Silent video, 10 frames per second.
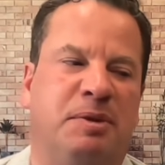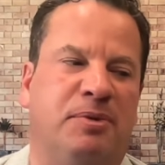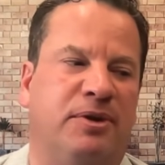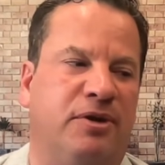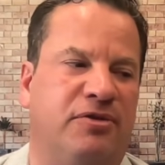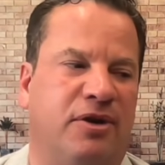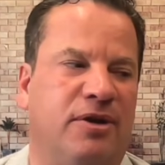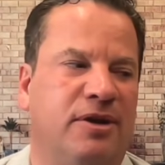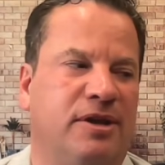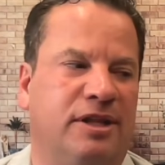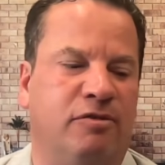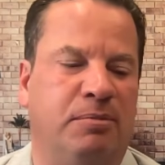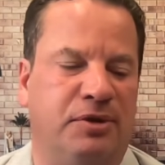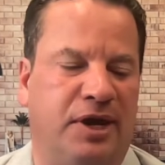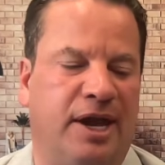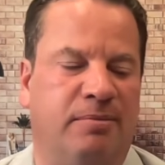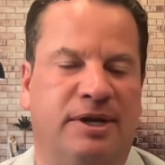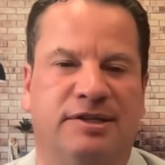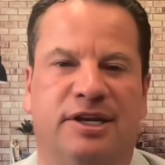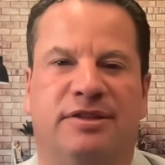on earth live in Bhutan,
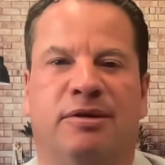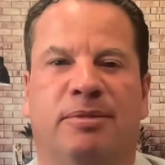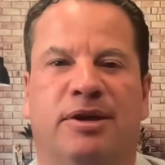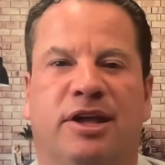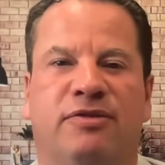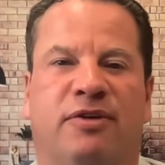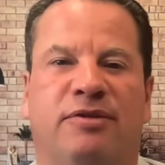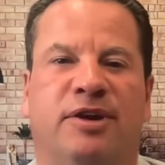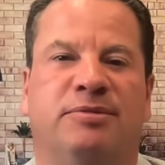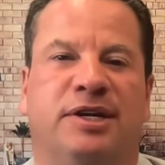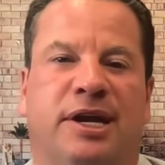because they think about death 5 times a day.